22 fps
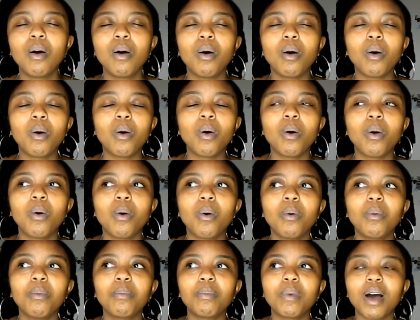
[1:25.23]

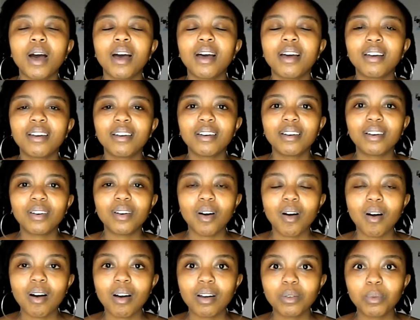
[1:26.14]
oh my
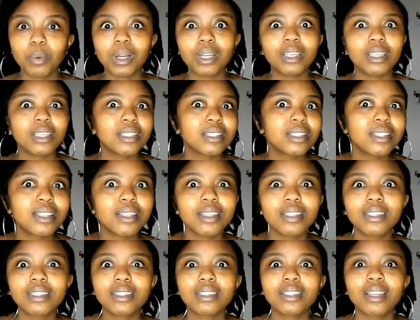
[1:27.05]
god, what is
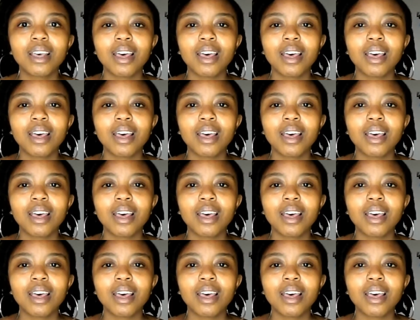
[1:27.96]
this?